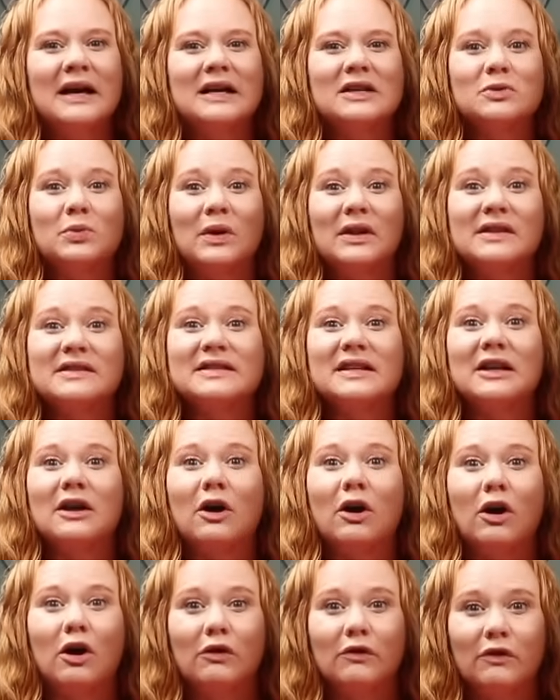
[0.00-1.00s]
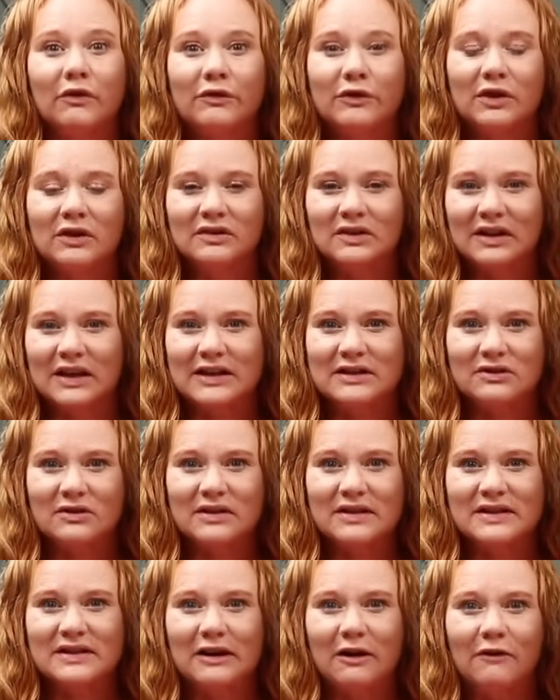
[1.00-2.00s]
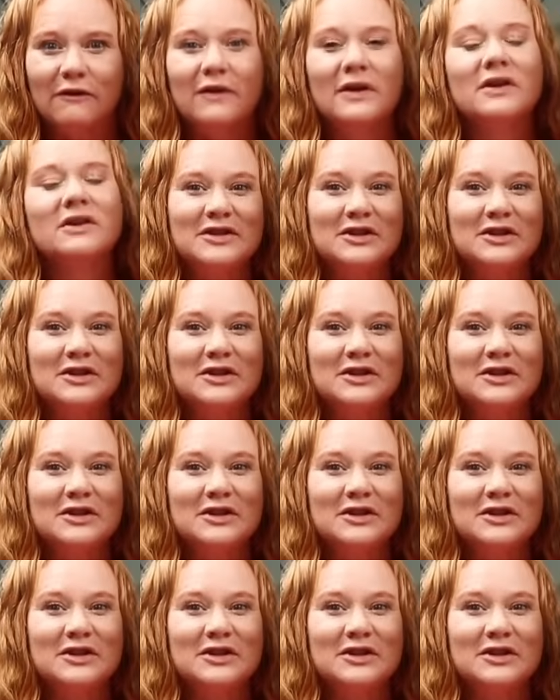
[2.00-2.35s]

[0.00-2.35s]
as well as get an overview of the laser itself.